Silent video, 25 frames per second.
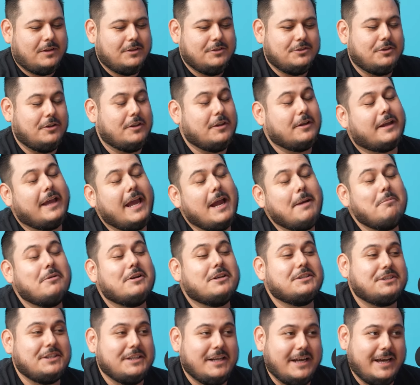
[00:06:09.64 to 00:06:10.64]
So the
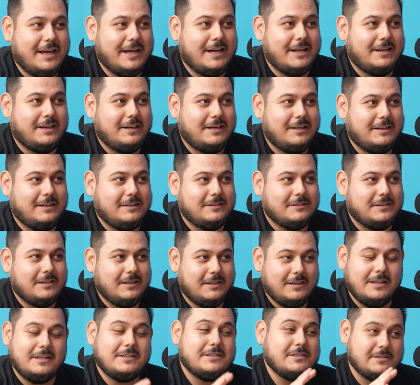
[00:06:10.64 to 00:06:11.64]
camera she had,
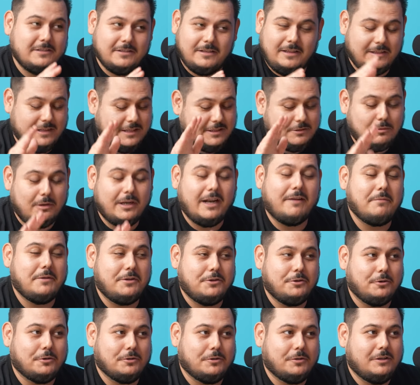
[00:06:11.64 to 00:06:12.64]
this is this is what I've
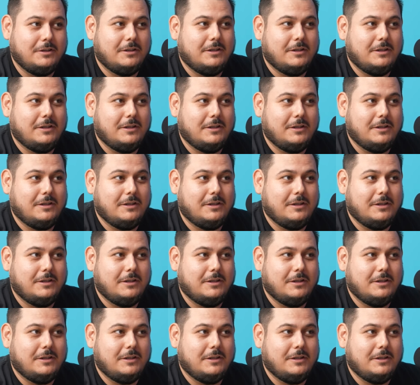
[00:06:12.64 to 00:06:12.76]
been told.